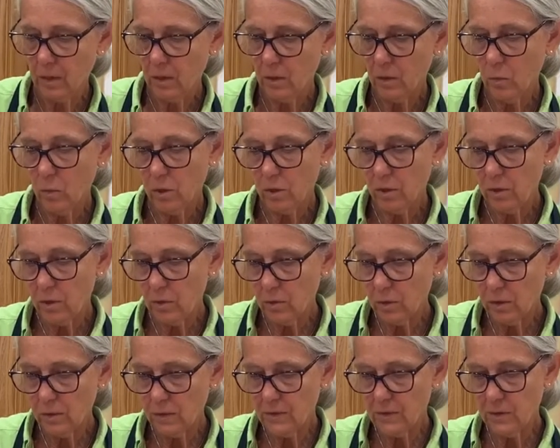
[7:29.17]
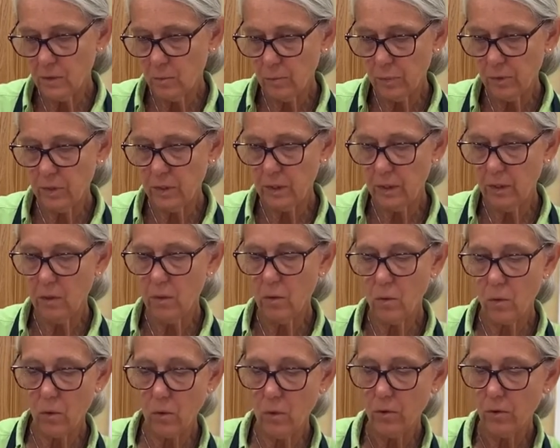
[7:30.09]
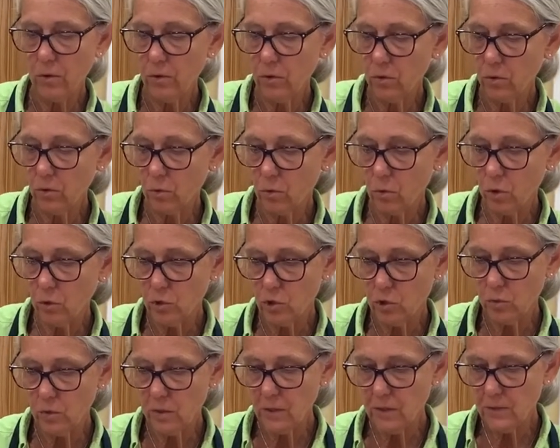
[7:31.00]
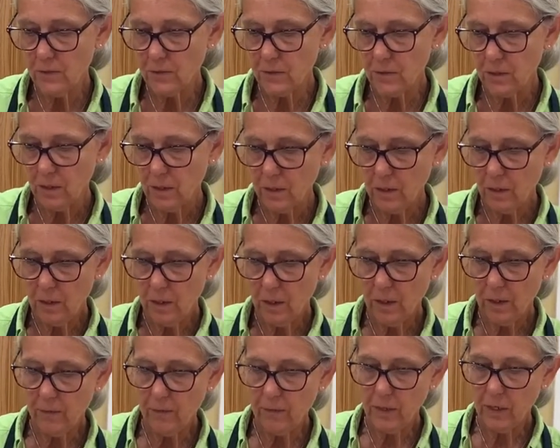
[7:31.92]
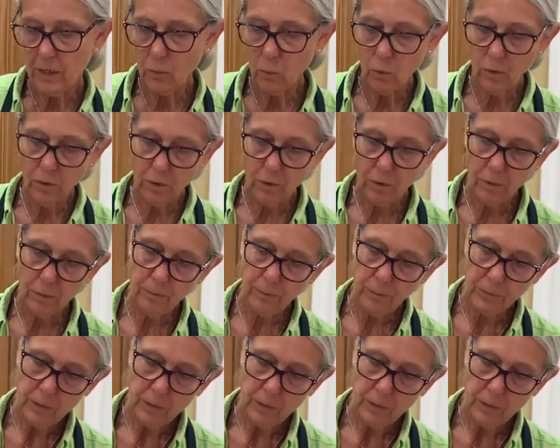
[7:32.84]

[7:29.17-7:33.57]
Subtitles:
where you can simply order your groceries and they will